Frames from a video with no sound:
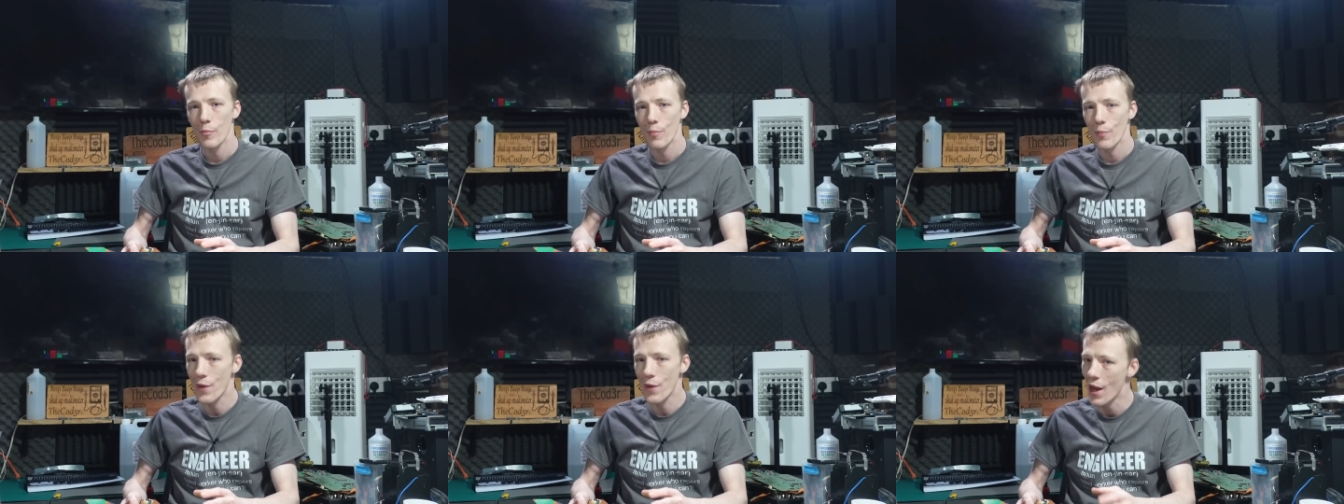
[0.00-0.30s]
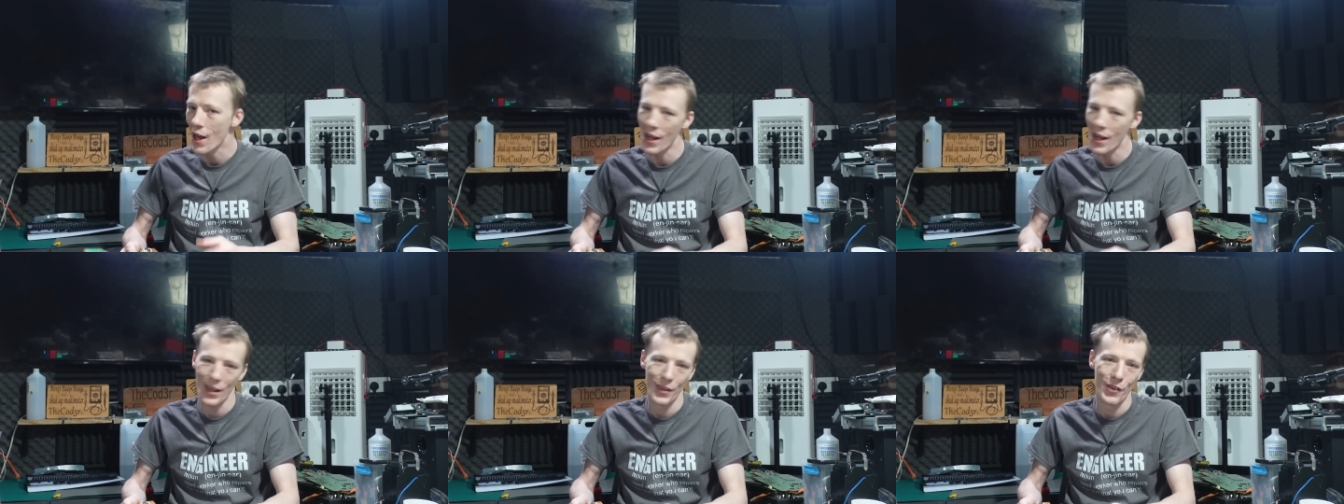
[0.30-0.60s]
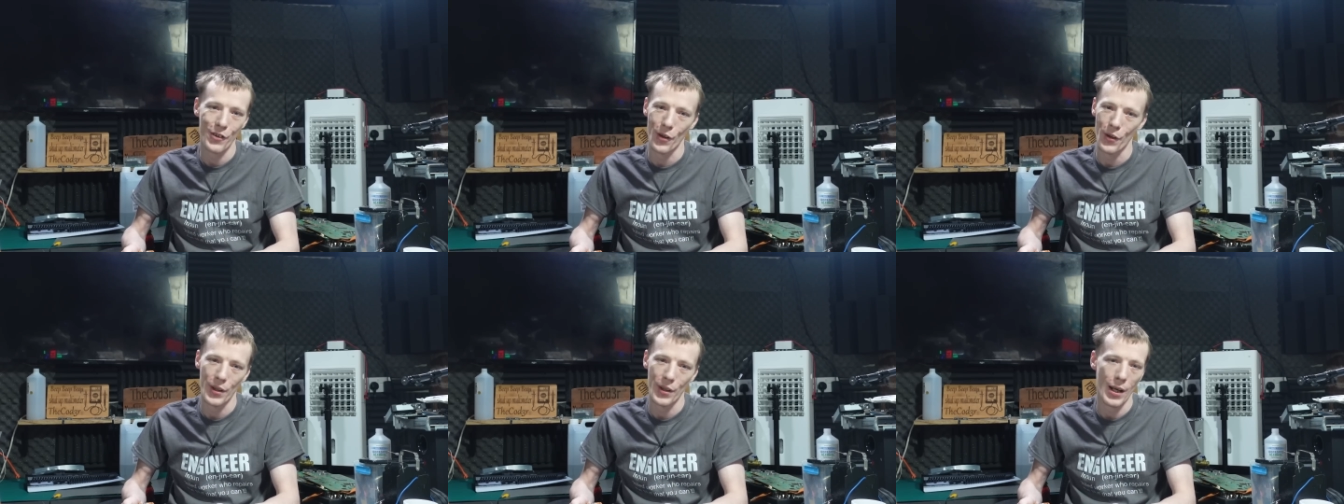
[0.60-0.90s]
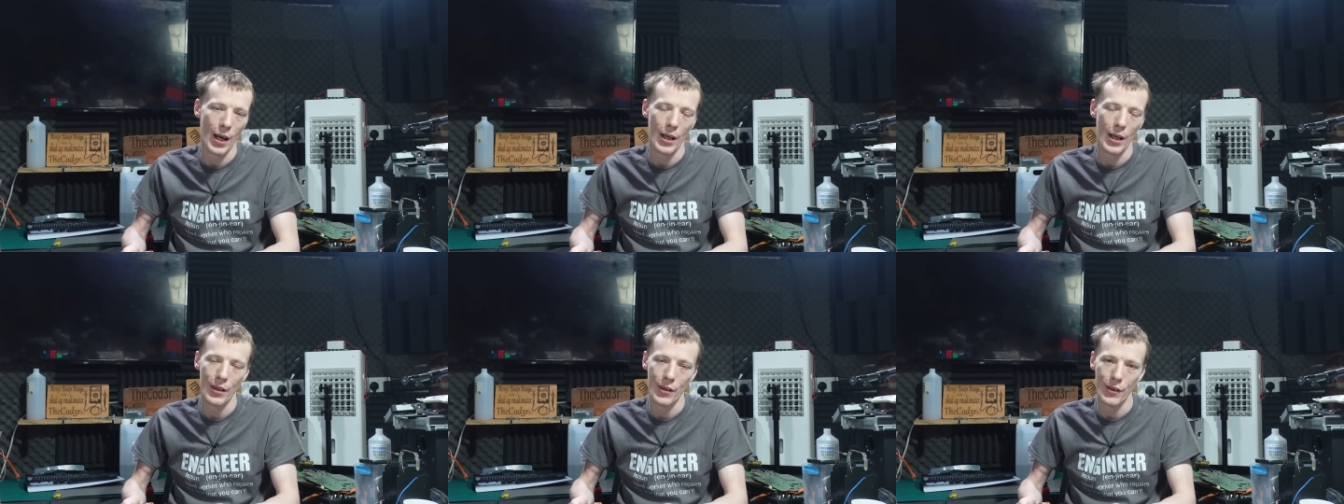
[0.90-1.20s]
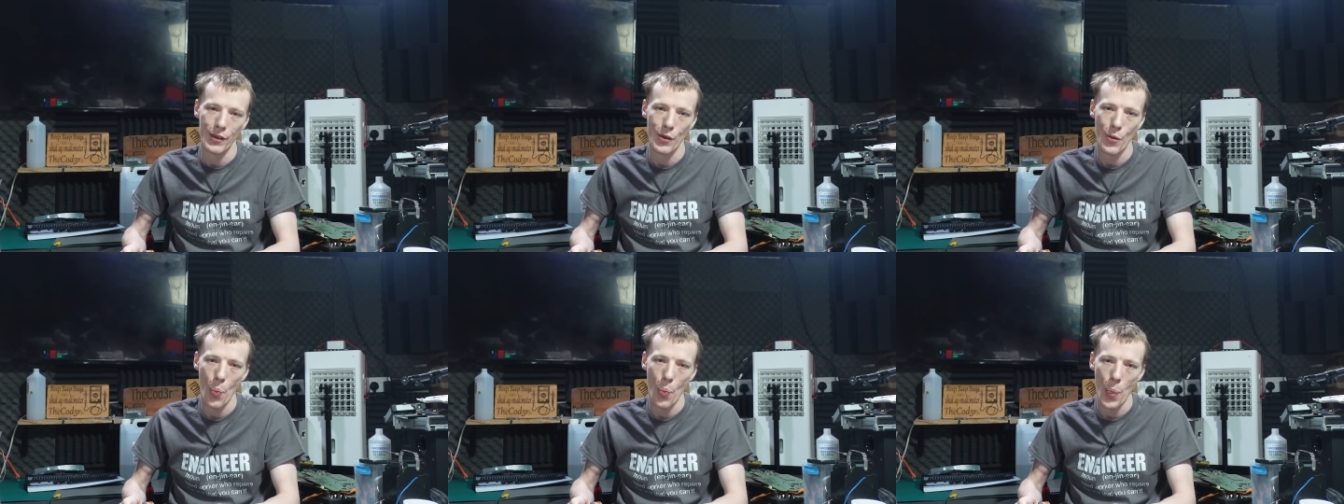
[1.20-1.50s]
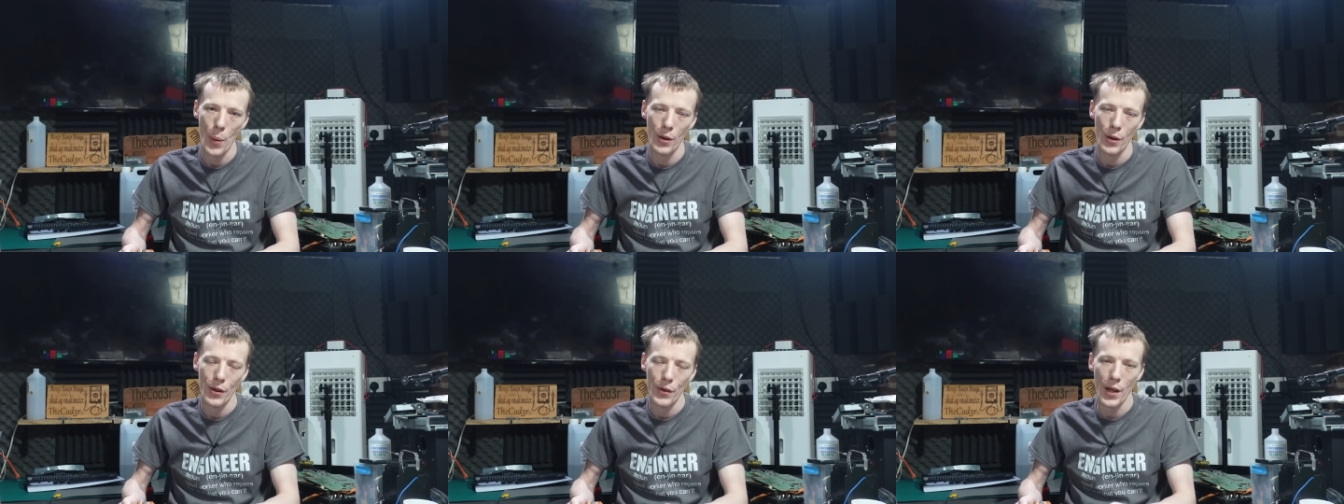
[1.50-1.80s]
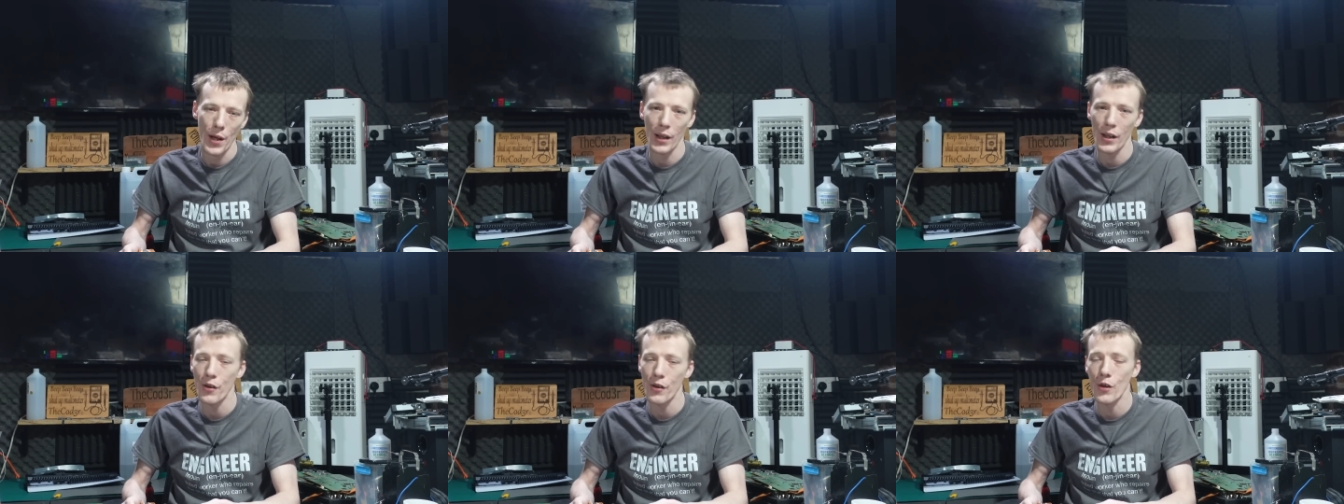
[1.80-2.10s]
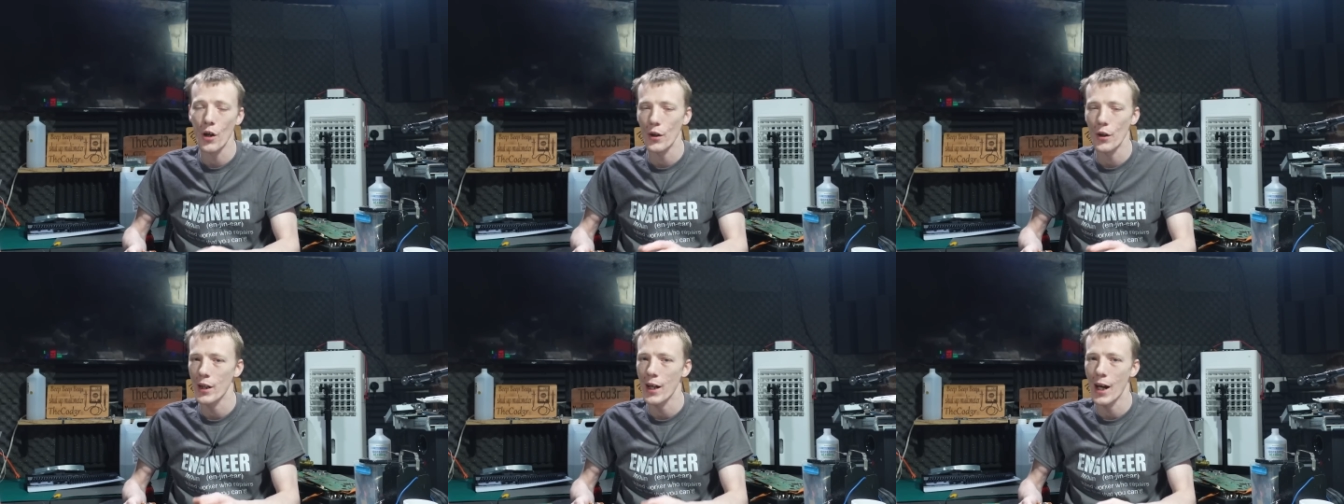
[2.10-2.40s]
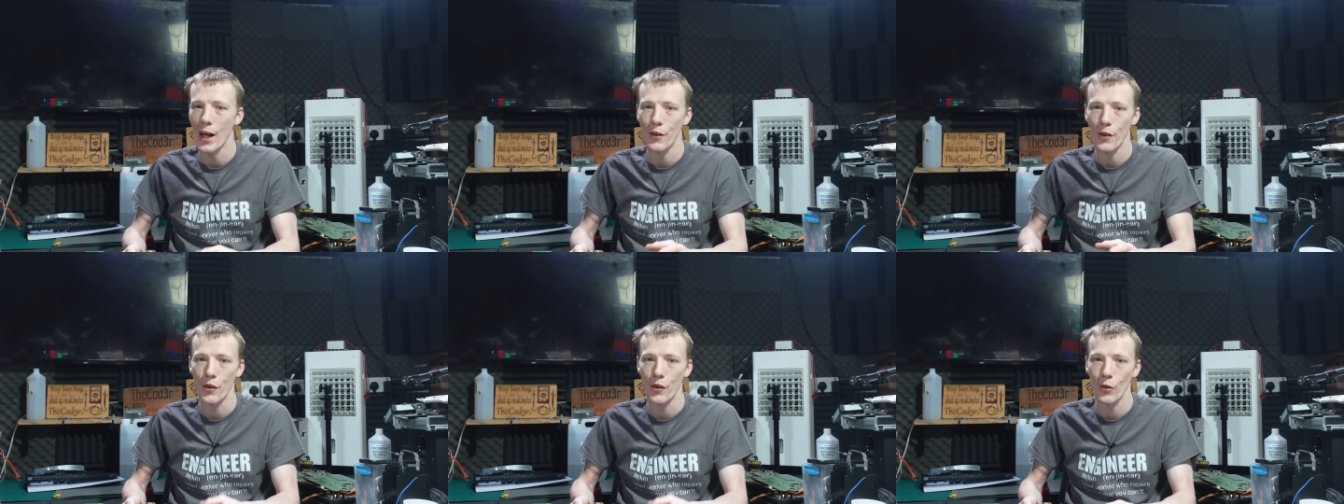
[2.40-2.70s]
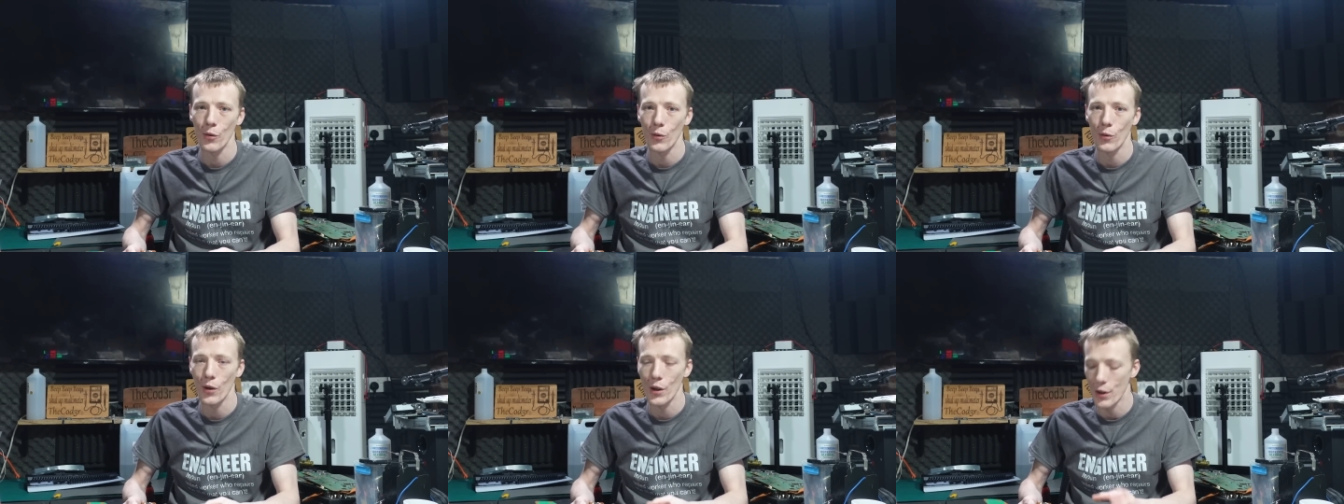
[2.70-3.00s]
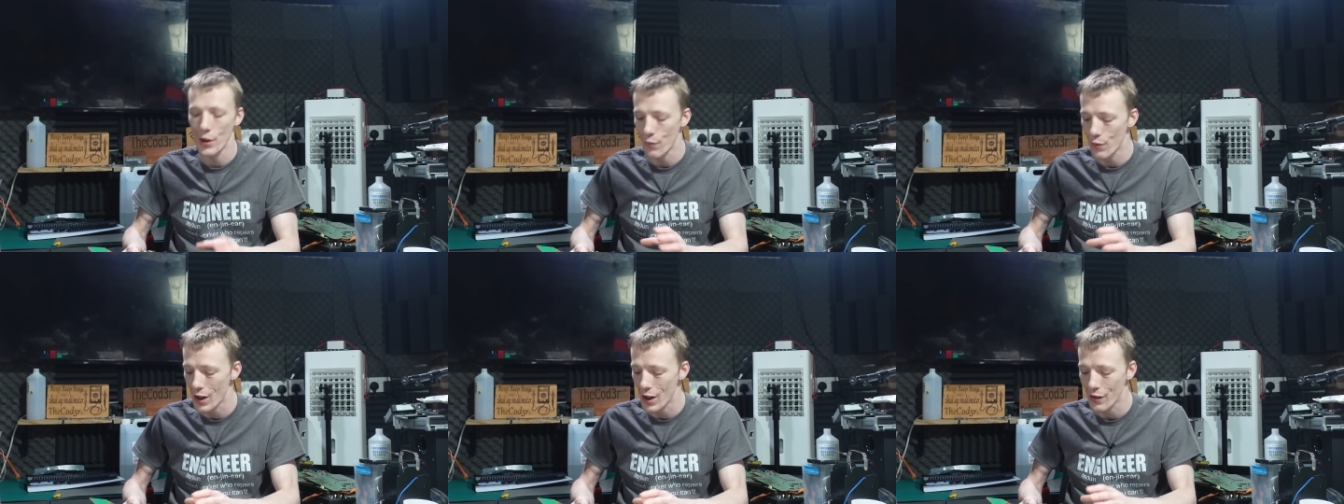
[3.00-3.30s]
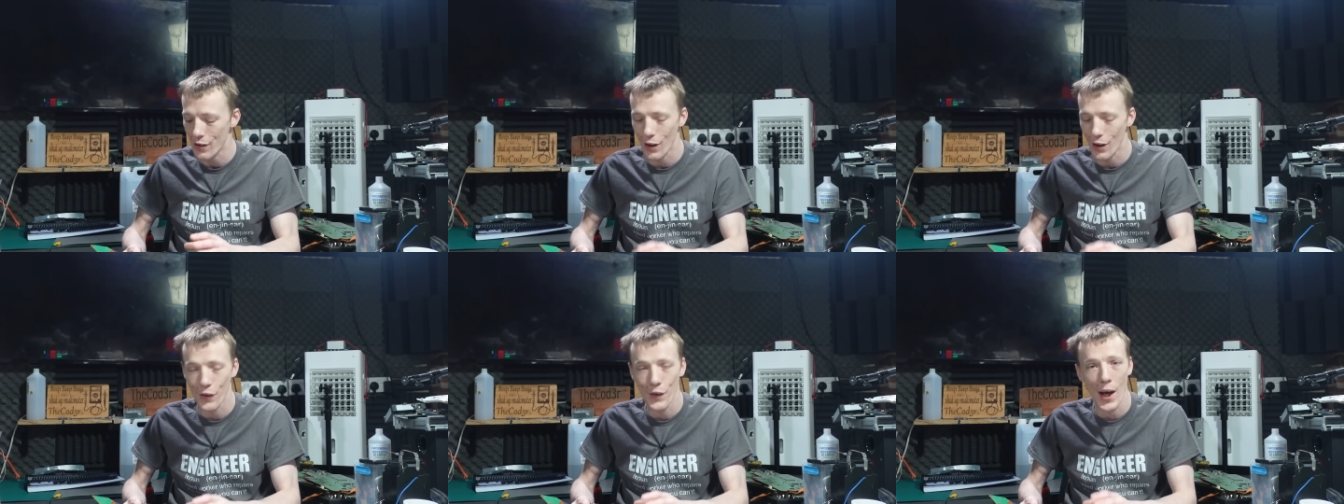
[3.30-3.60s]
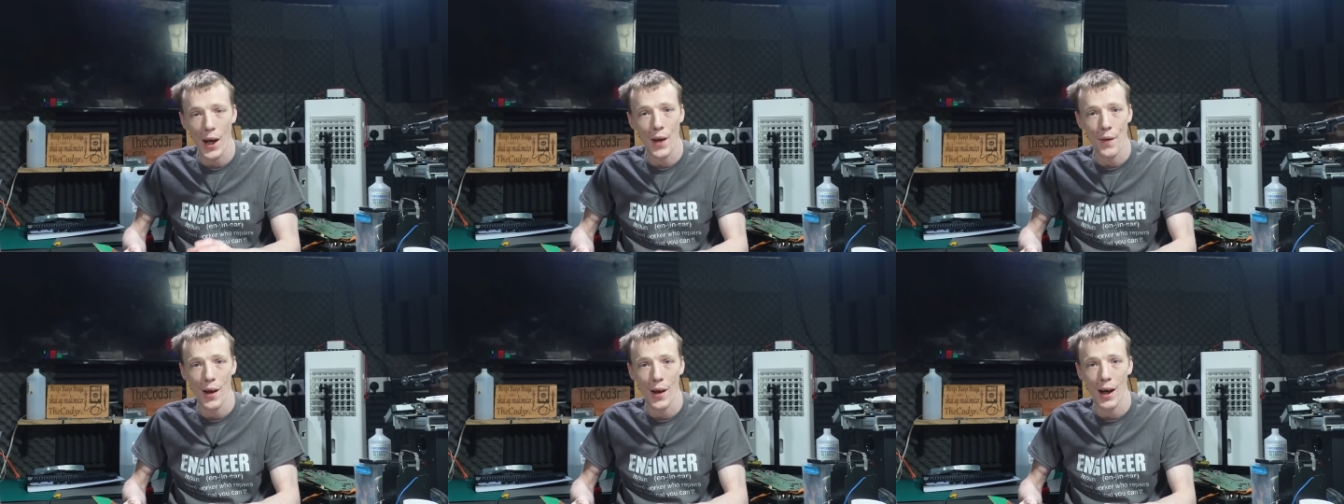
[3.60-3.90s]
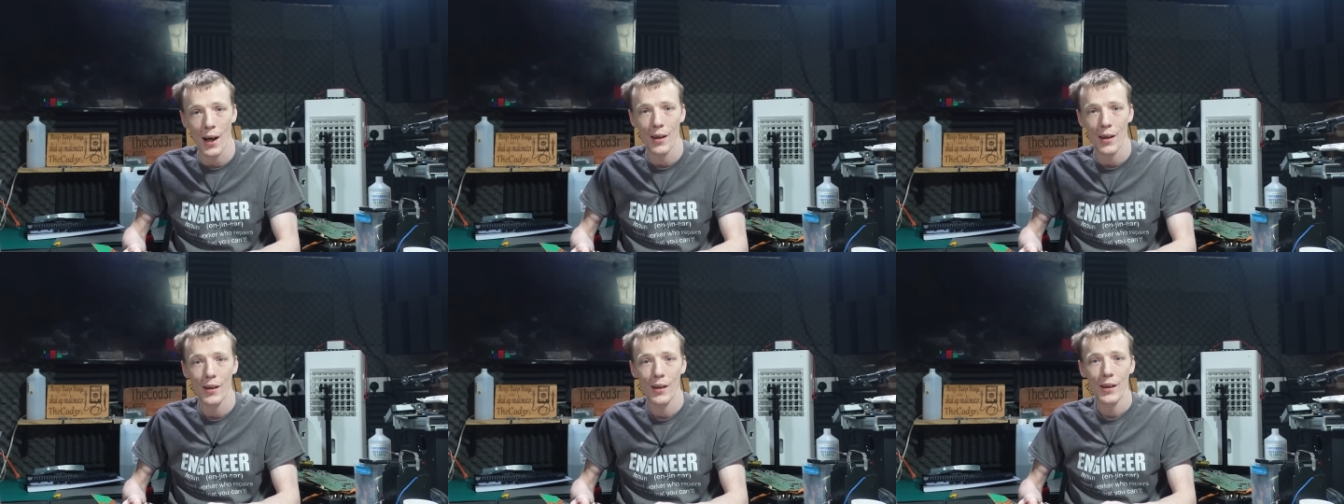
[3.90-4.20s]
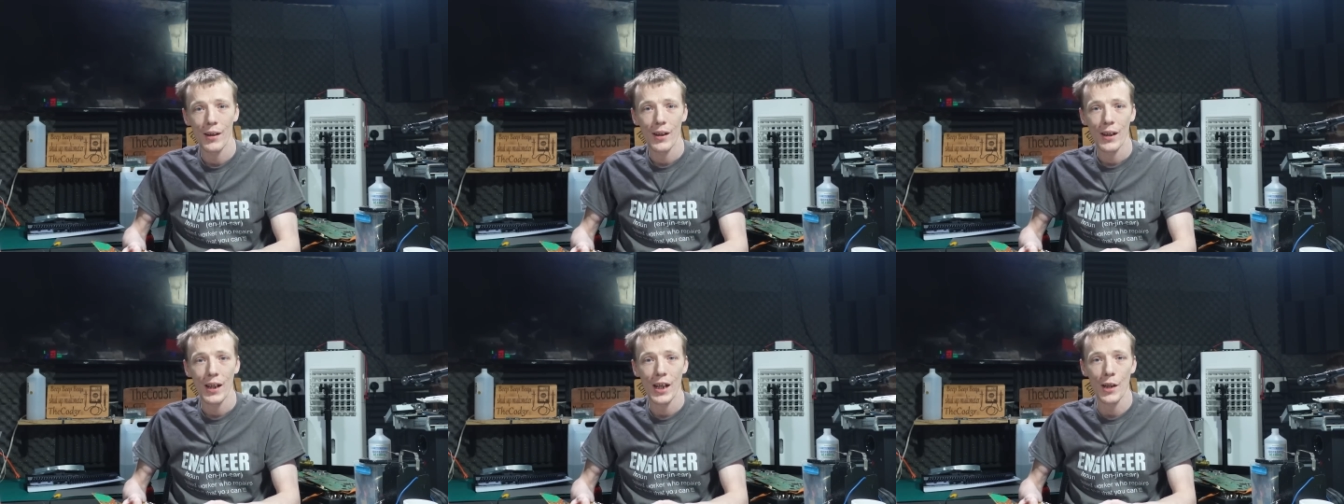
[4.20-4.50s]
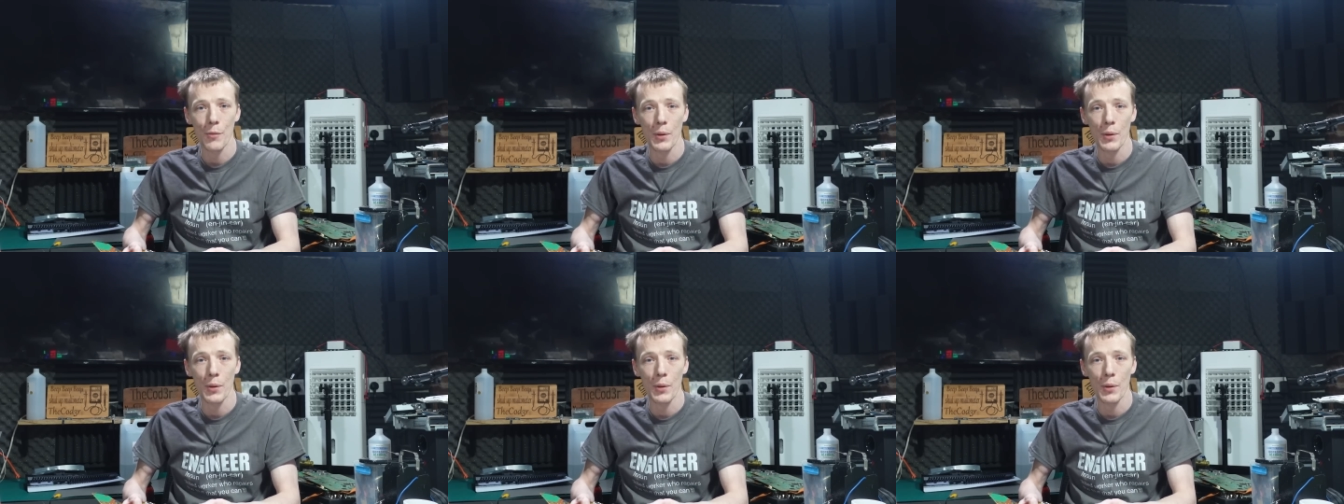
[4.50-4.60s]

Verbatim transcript: That's not the case. That is not the case at all. And the reason I say that is